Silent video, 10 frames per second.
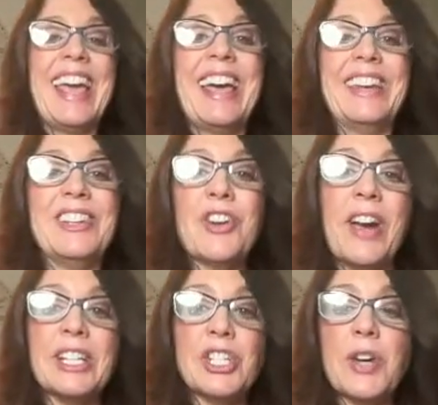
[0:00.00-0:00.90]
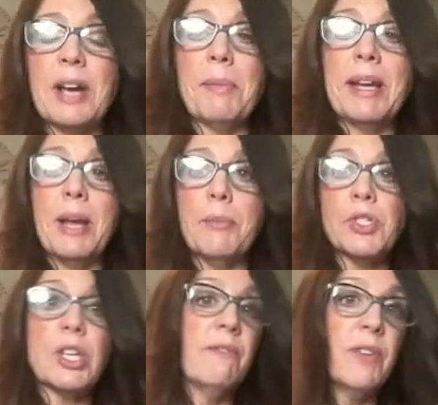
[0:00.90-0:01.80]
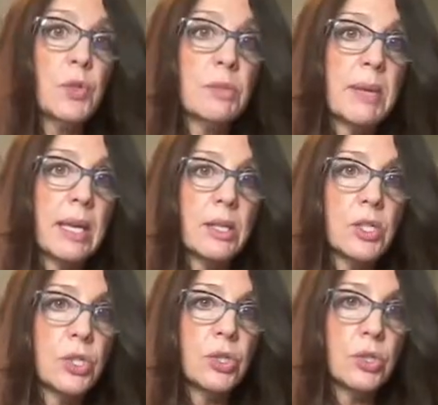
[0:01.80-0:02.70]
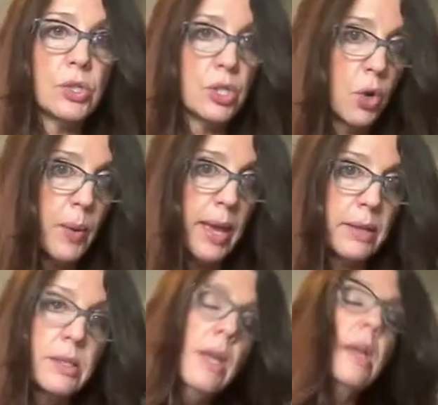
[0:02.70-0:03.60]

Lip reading: And trying to track my numbers confused me to no end.